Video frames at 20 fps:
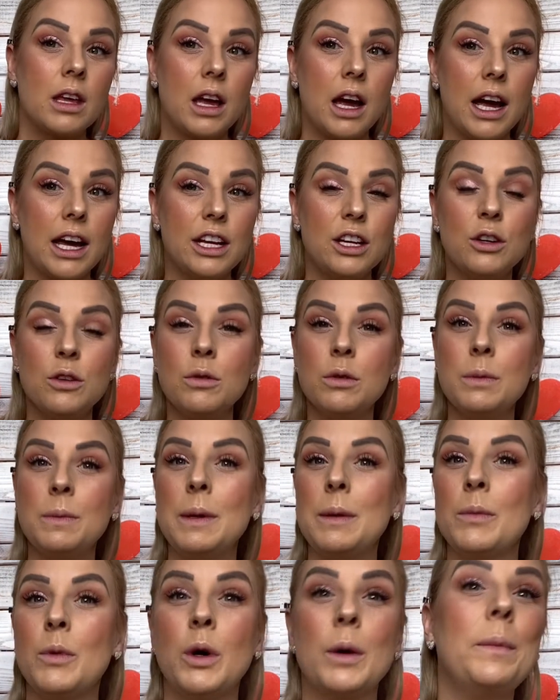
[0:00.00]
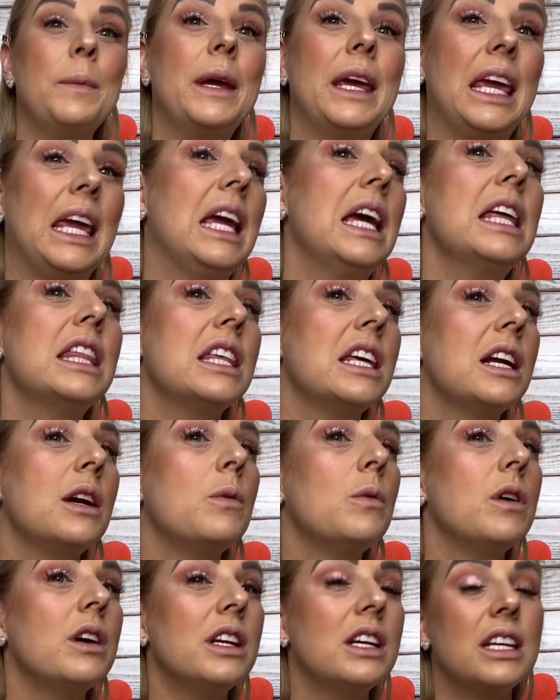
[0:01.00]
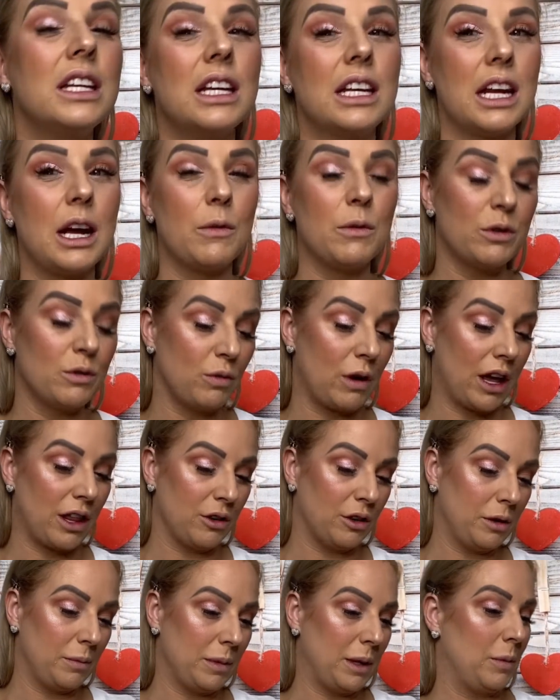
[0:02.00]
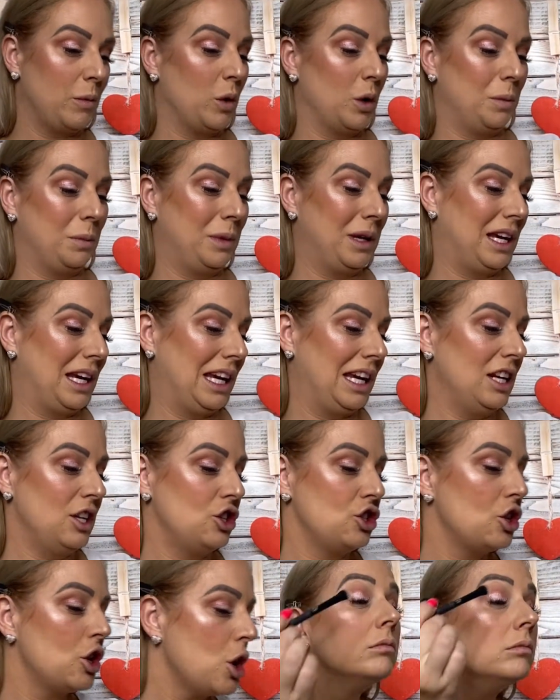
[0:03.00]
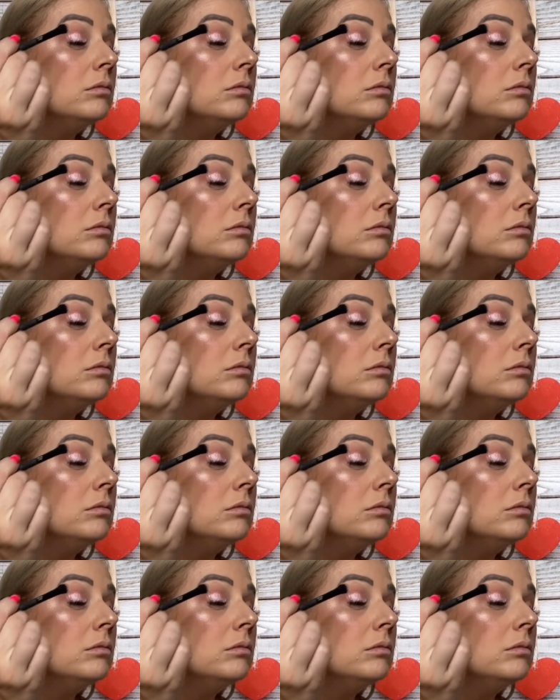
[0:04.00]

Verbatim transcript: I knew it would be more pink than I wanted and I would rather it be more peach.